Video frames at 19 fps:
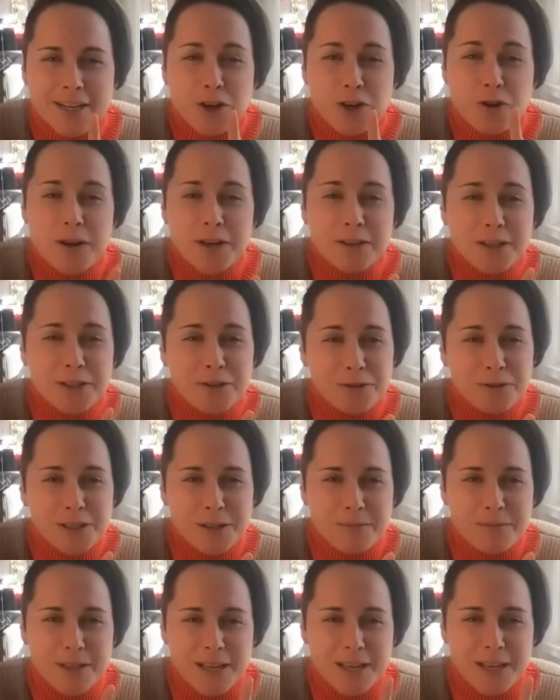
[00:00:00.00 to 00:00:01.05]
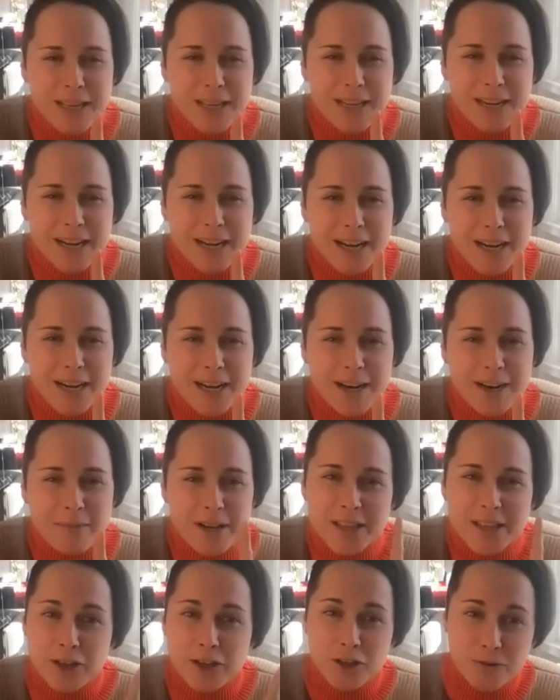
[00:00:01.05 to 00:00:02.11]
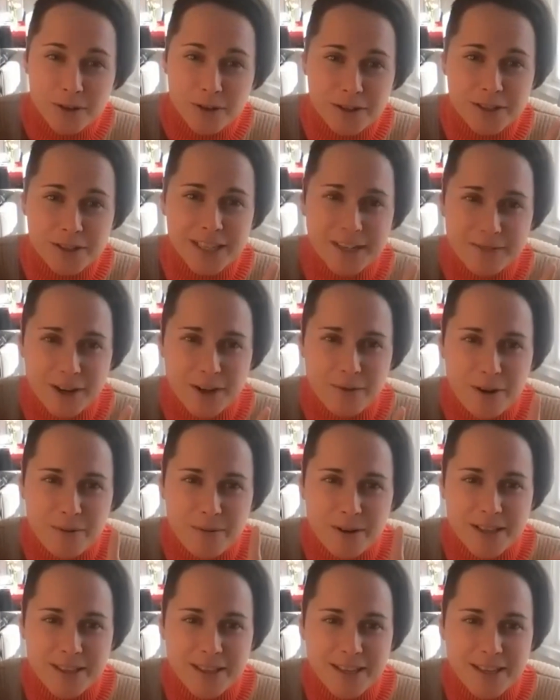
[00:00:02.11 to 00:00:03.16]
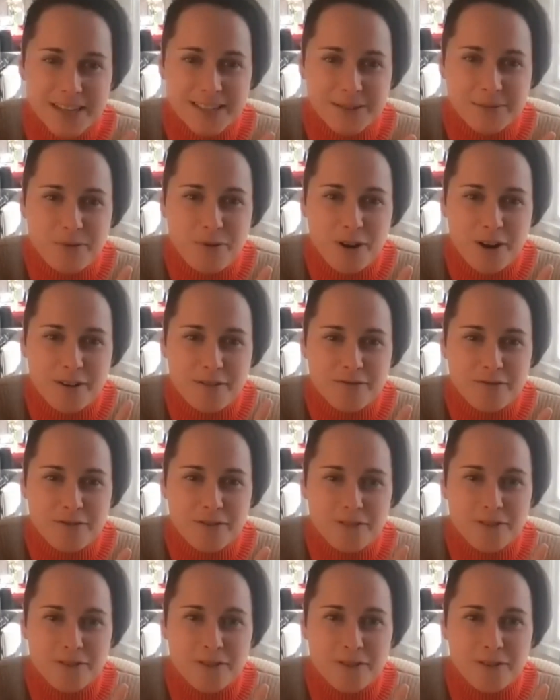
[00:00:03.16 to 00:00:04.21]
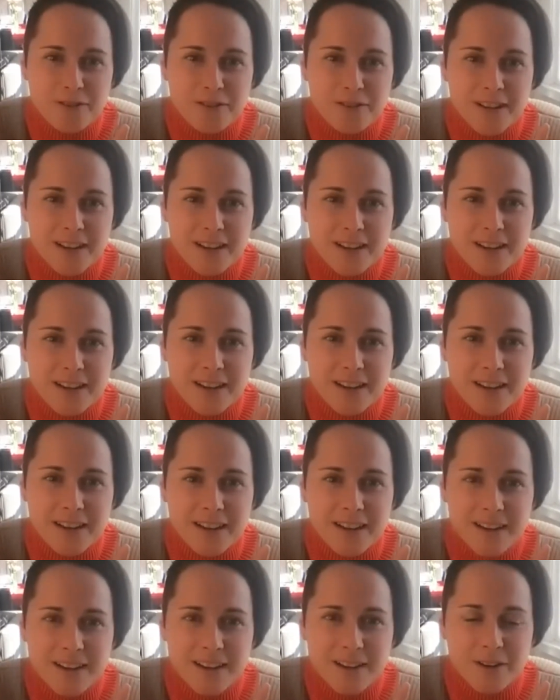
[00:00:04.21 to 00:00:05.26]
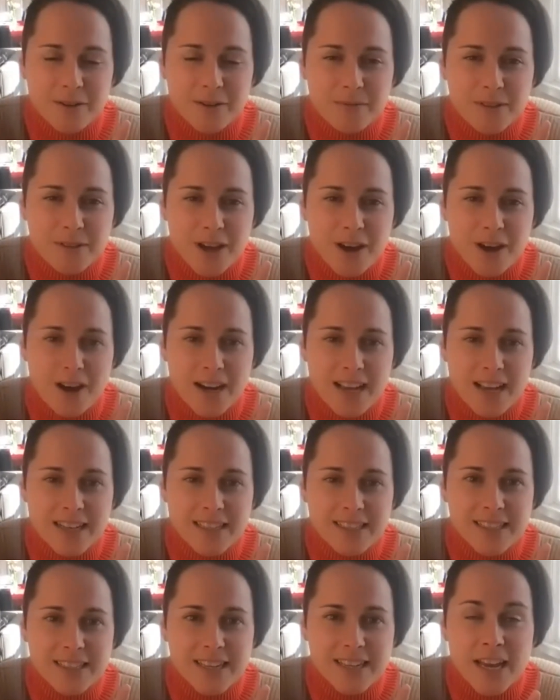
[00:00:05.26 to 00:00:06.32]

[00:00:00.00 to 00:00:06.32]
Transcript: quickly through something that I think you understand very well, but I think is important for the audience.